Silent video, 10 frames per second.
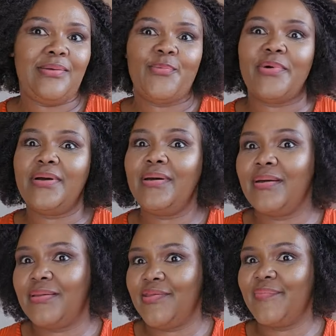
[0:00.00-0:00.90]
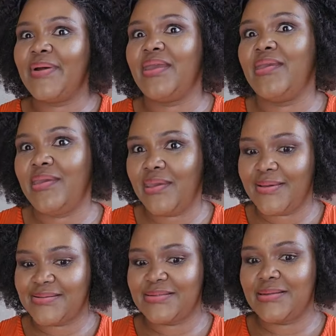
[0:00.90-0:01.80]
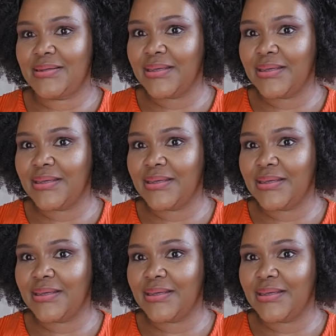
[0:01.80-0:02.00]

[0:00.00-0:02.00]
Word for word: why leave my hair as it